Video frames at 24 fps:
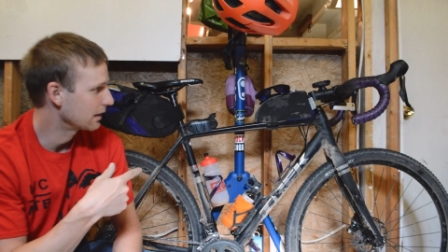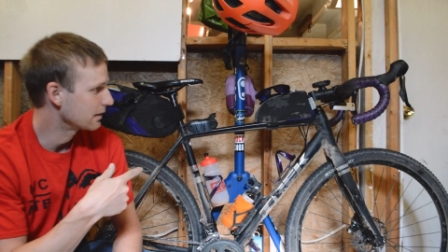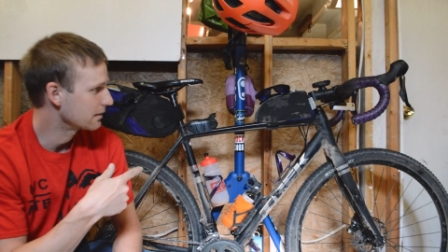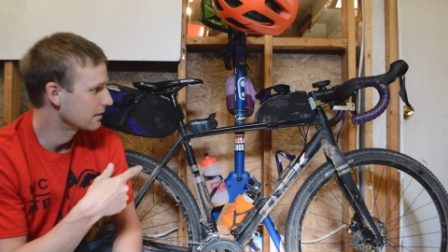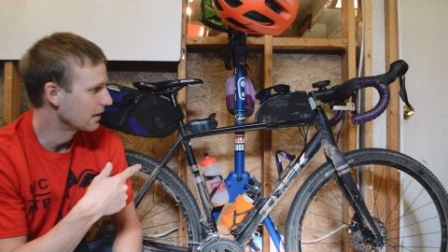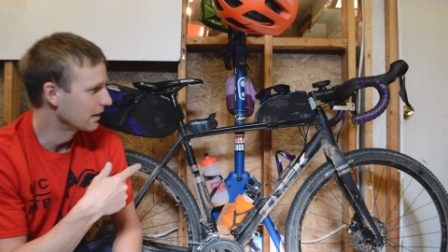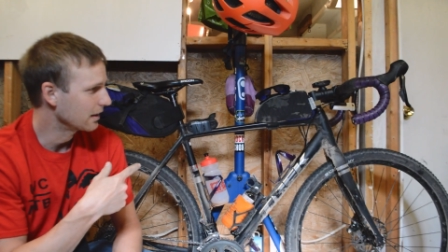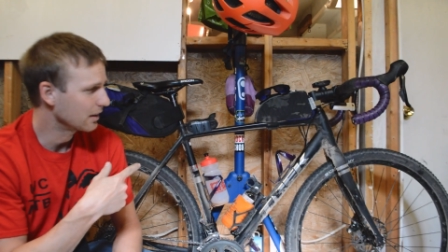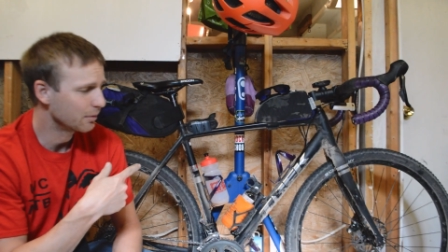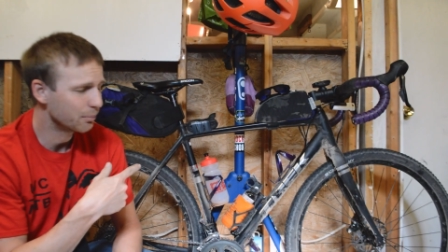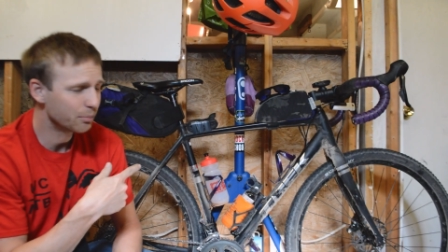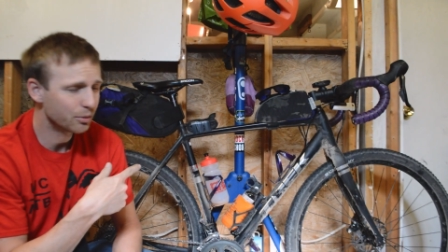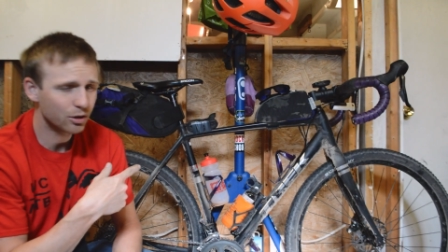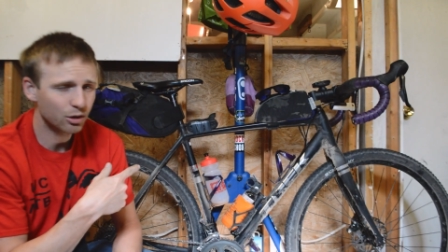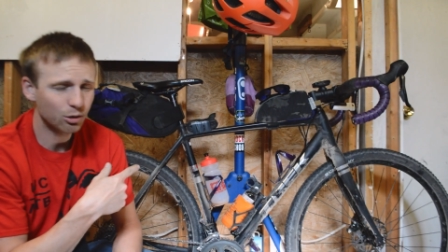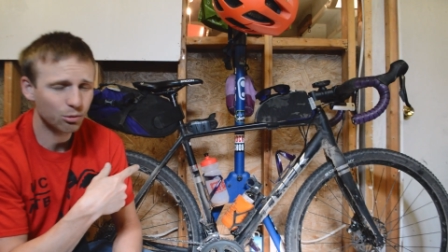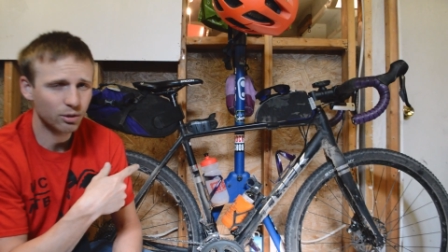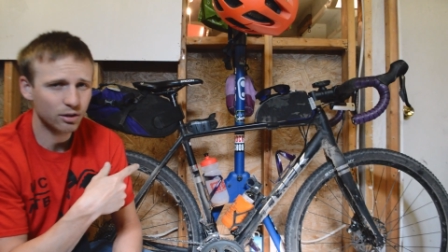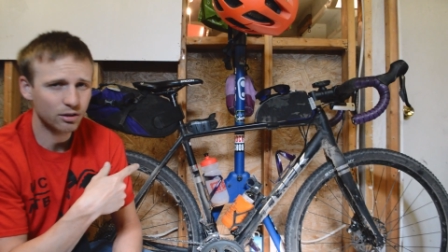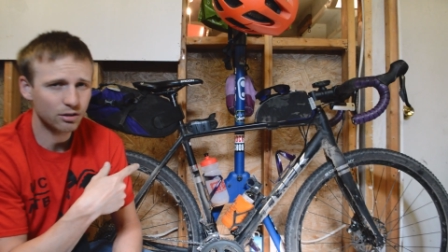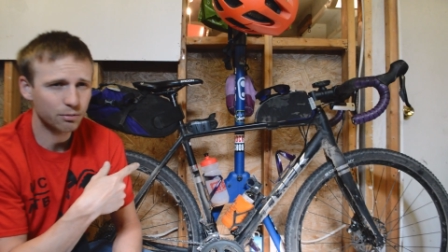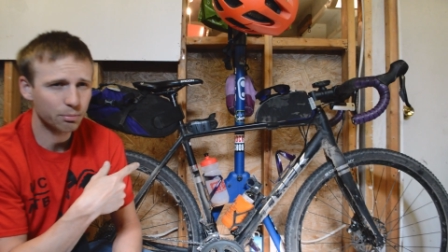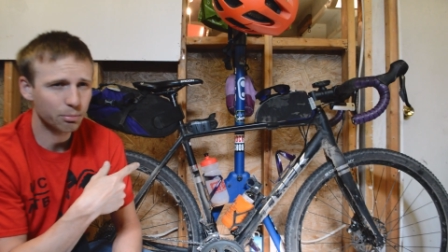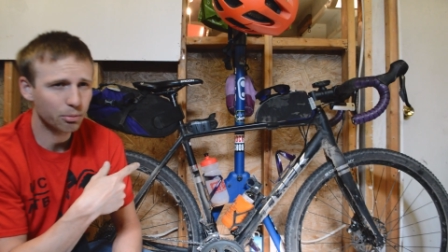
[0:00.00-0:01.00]
design computer
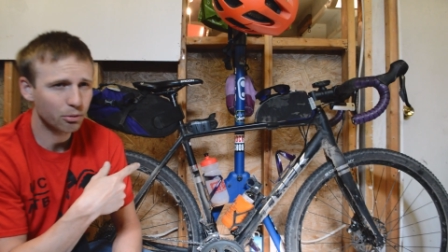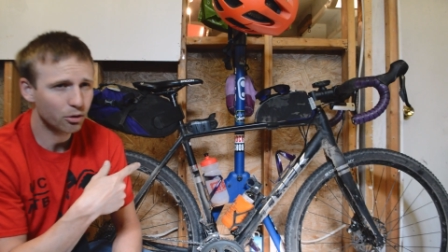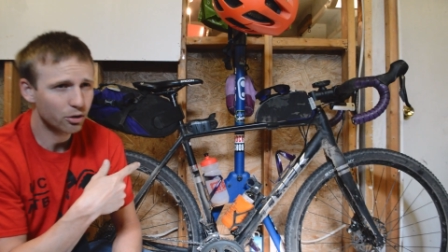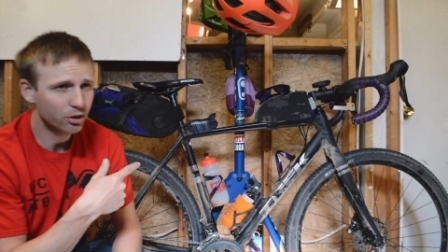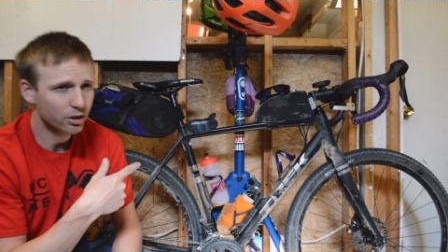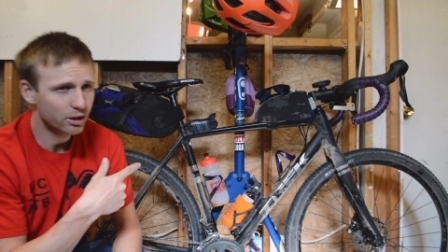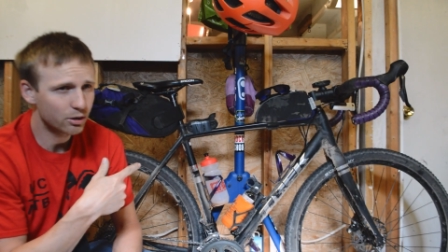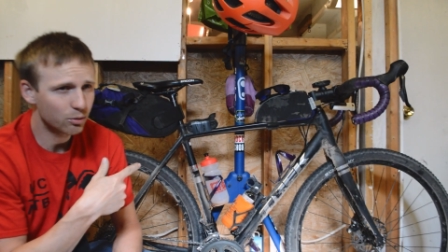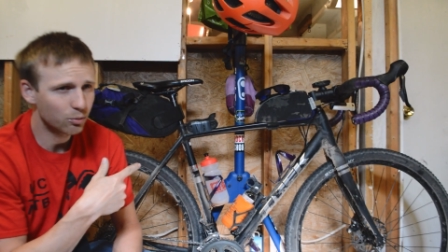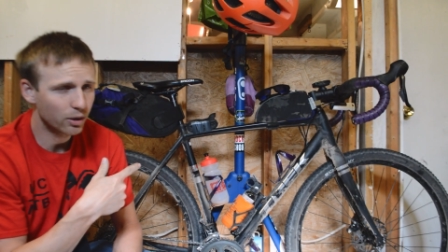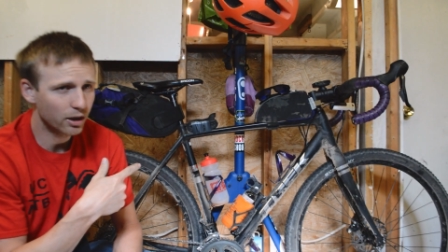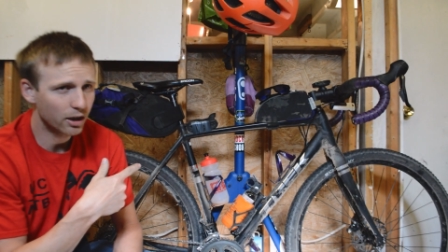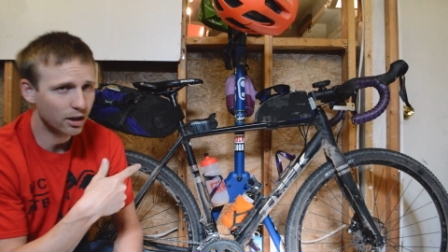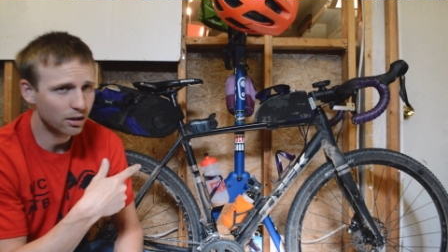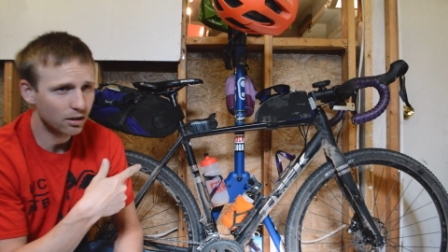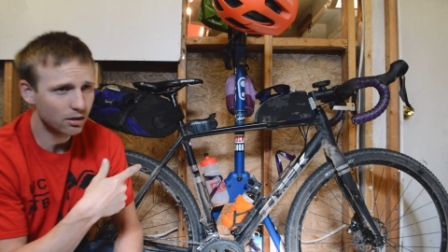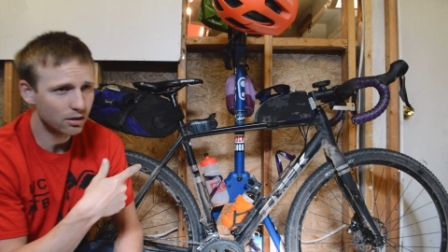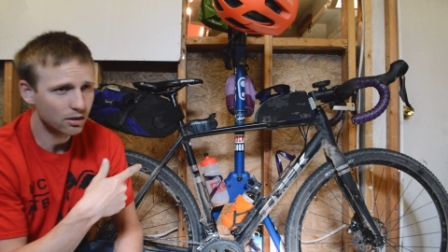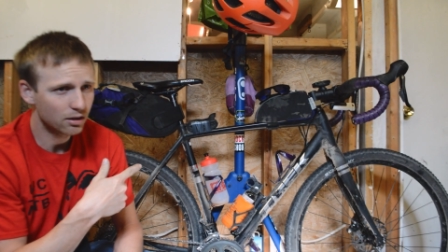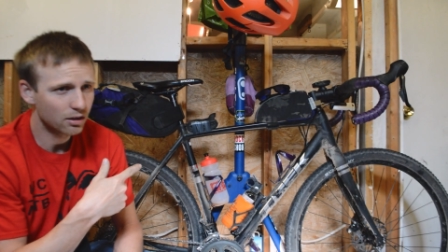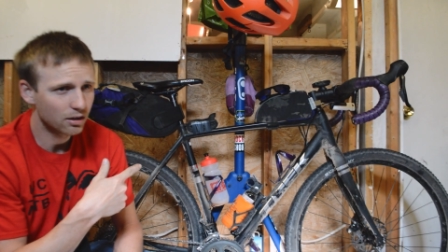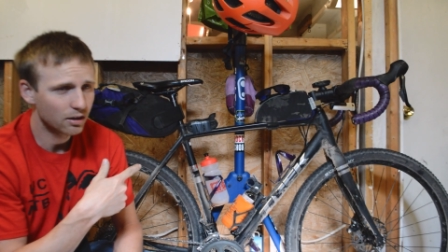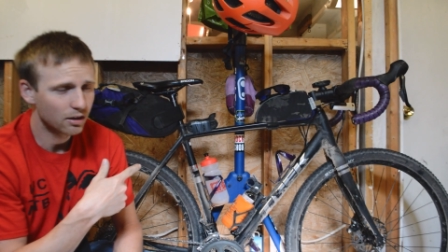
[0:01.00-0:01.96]
worked pretty well.